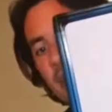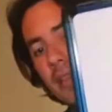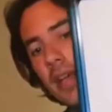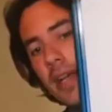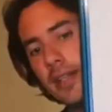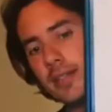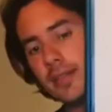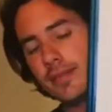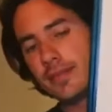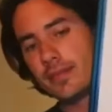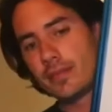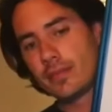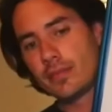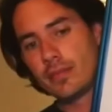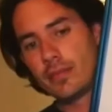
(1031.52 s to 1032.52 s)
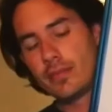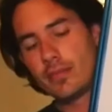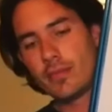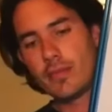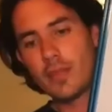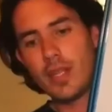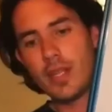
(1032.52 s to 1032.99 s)
that
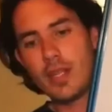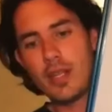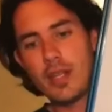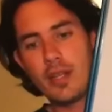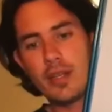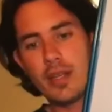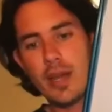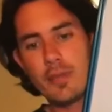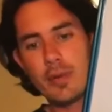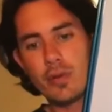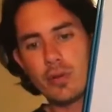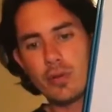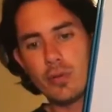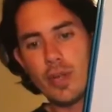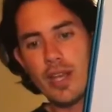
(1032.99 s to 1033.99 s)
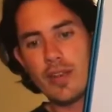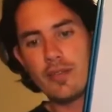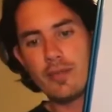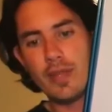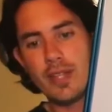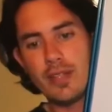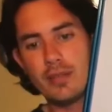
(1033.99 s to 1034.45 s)
in Capricorn, we
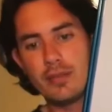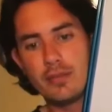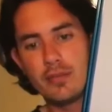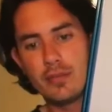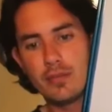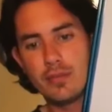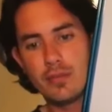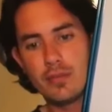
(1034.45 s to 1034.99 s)
have been